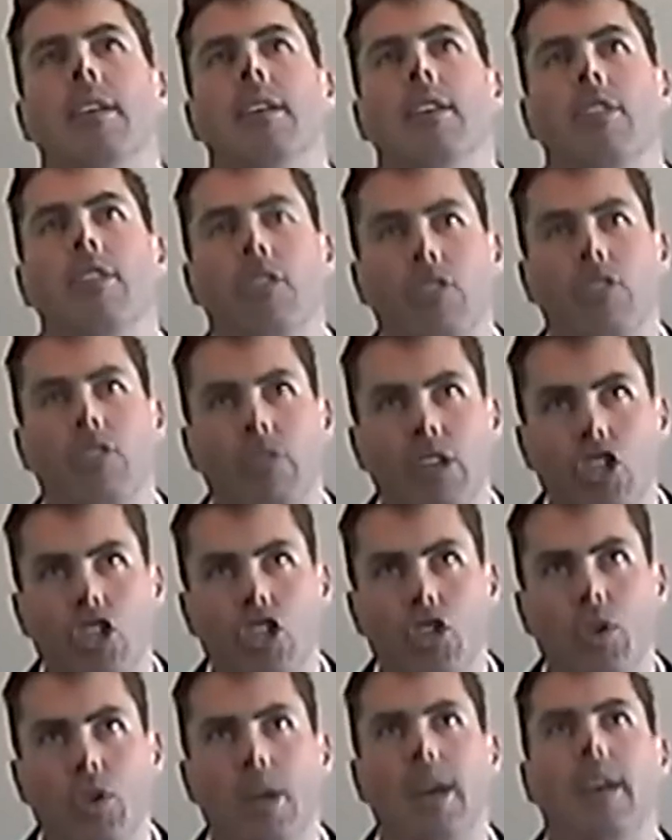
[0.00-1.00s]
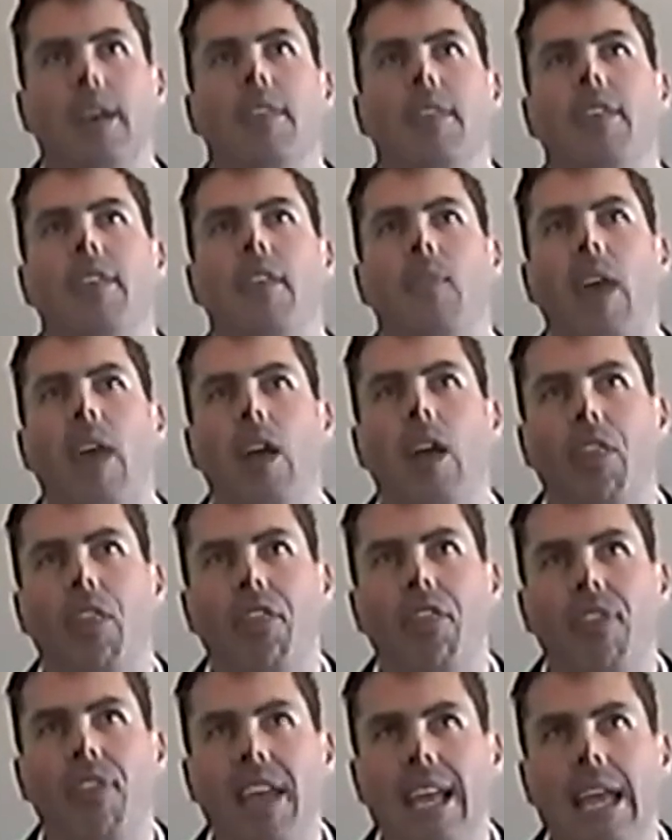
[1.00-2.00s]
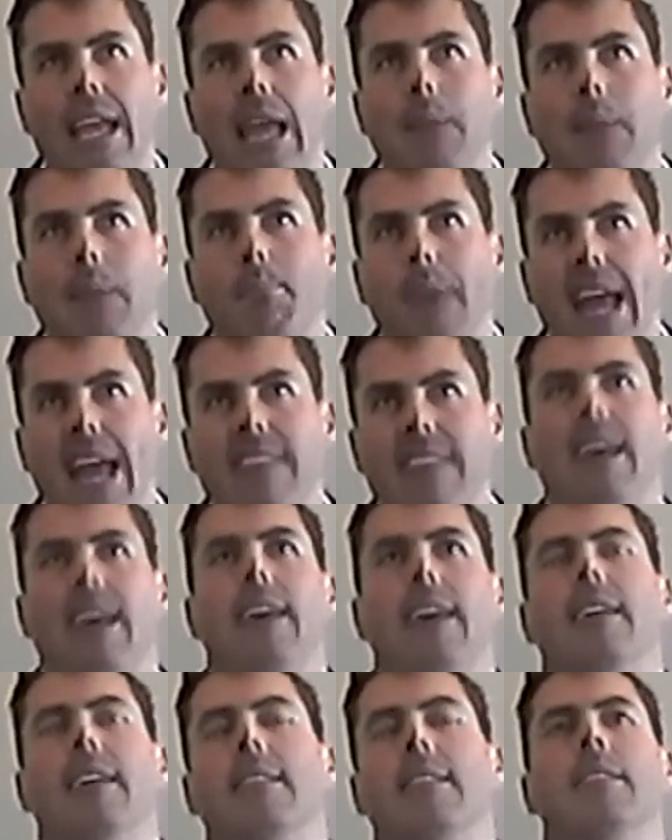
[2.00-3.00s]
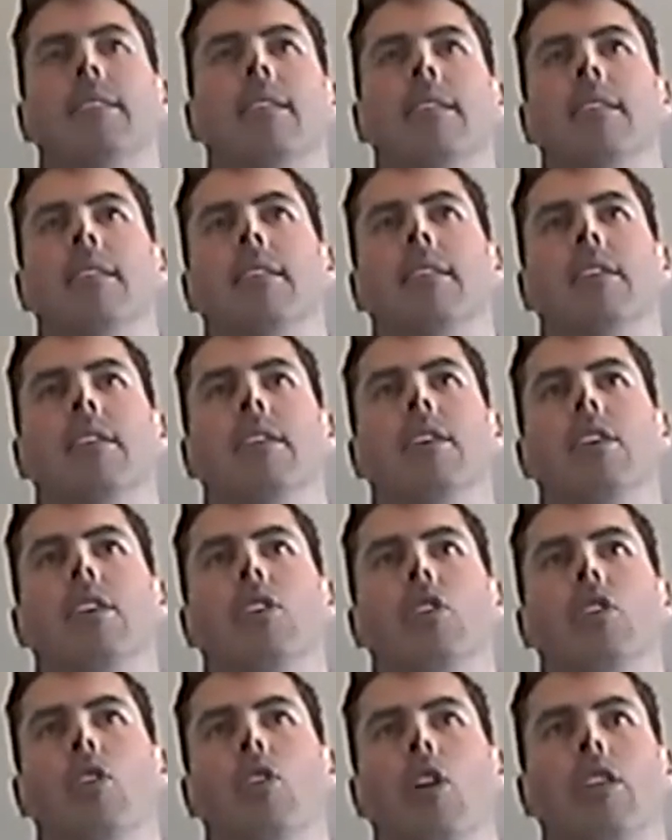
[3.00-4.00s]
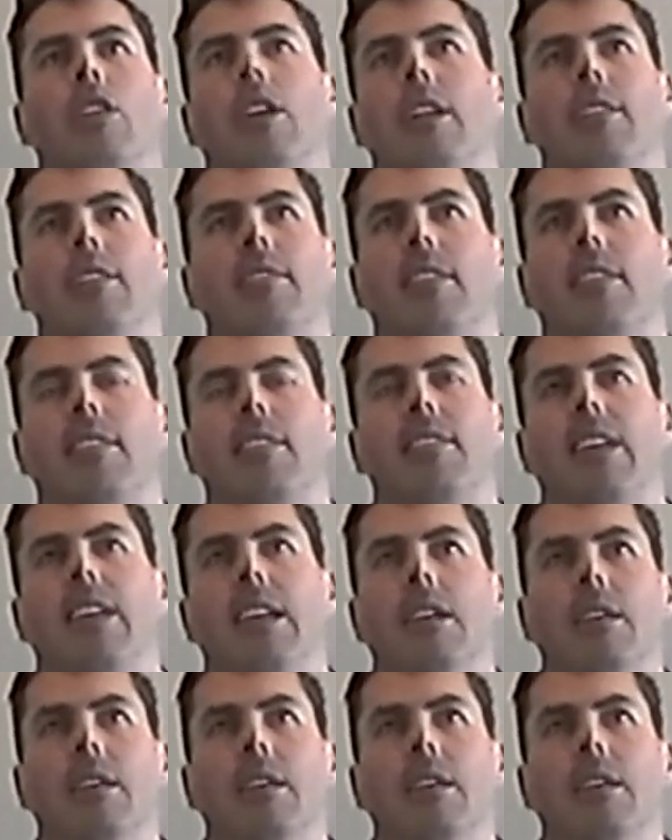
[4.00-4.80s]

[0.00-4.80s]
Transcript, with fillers: to ensure that they are thinking better, you're not going to succeed.